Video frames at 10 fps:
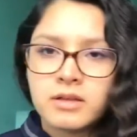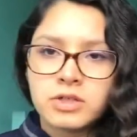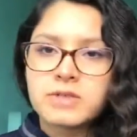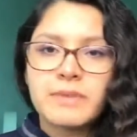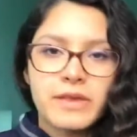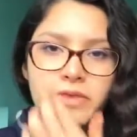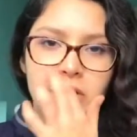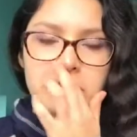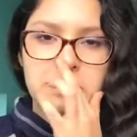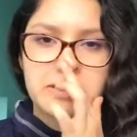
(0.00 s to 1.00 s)
just my
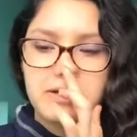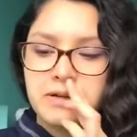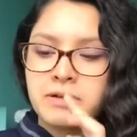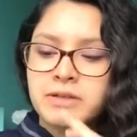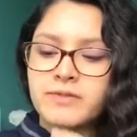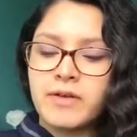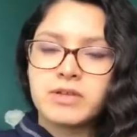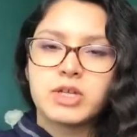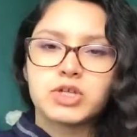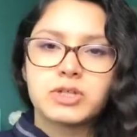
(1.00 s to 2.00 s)
thoughts on this
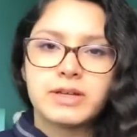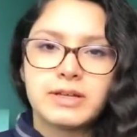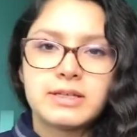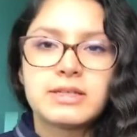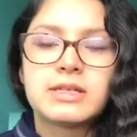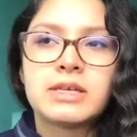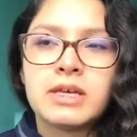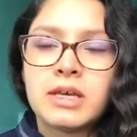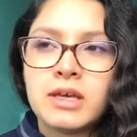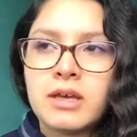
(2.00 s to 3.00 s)
foundation and
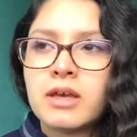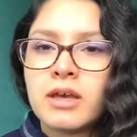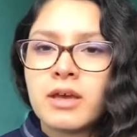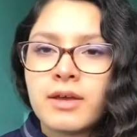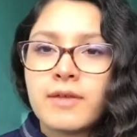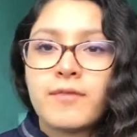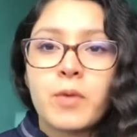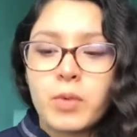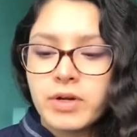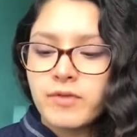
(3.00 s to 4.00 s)
if
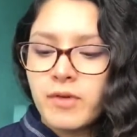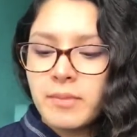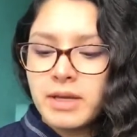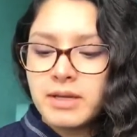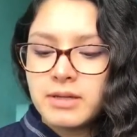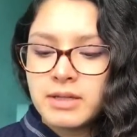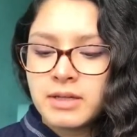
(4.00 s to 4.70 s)
it worked for me.